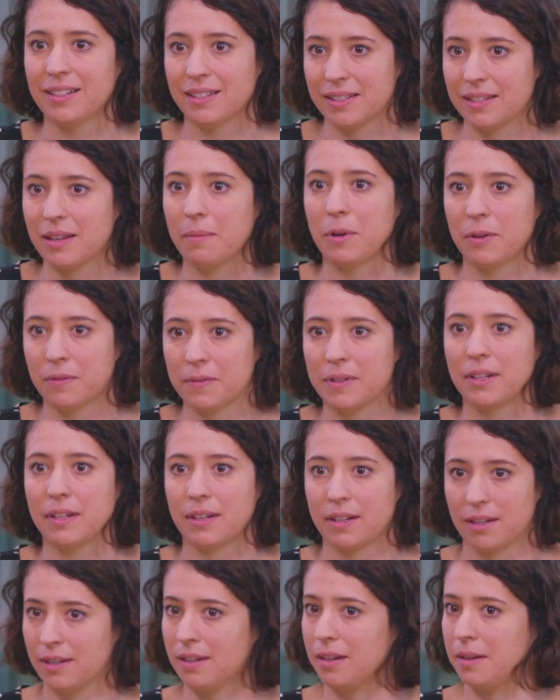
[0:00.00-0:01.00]
some of
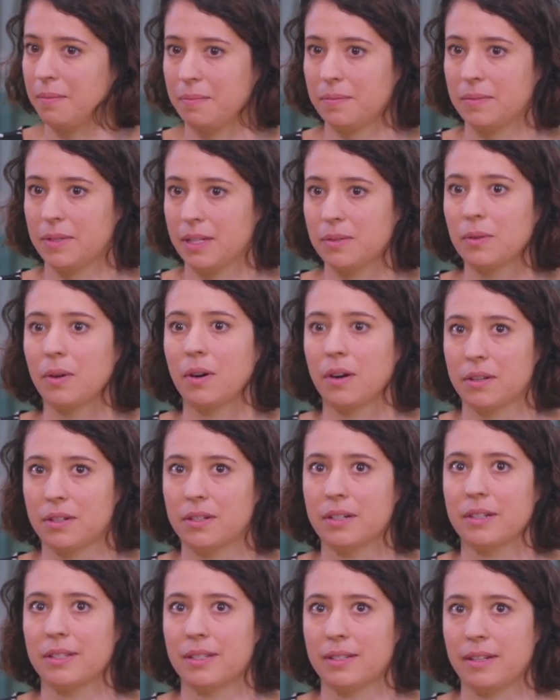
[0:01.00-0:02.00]
the um,
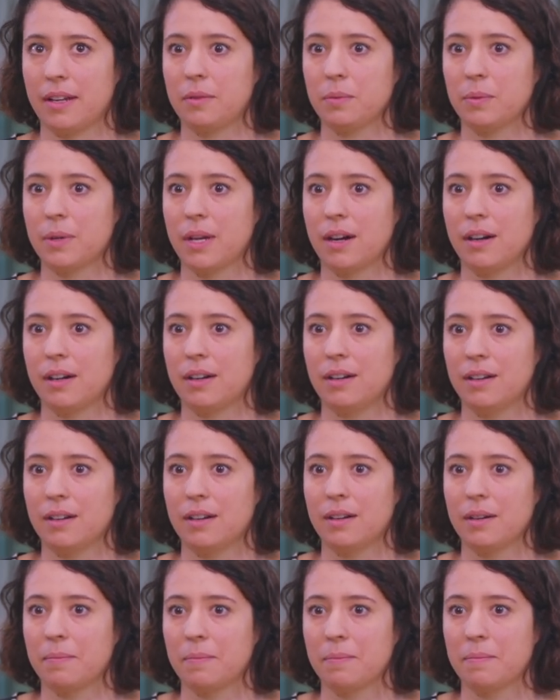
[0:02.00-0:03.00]
disorders that we are
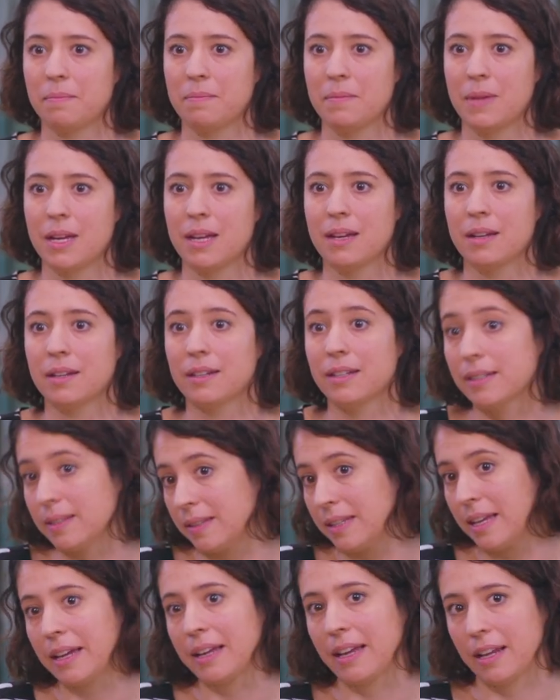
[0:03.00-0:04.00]
um,
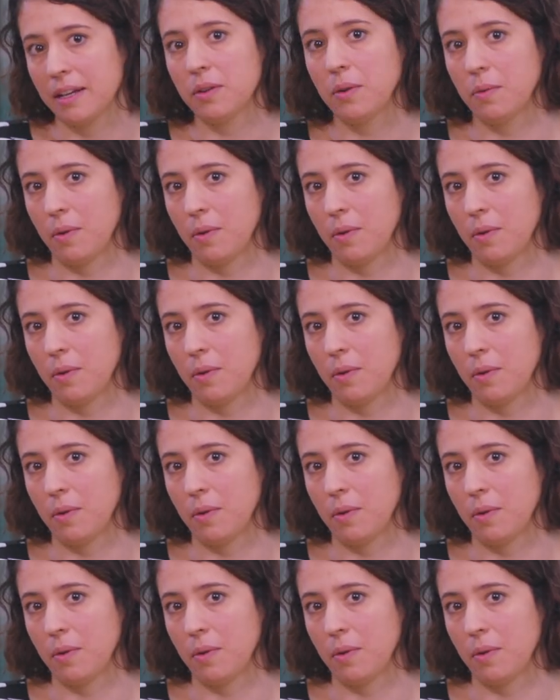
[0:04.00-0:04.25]
seeing in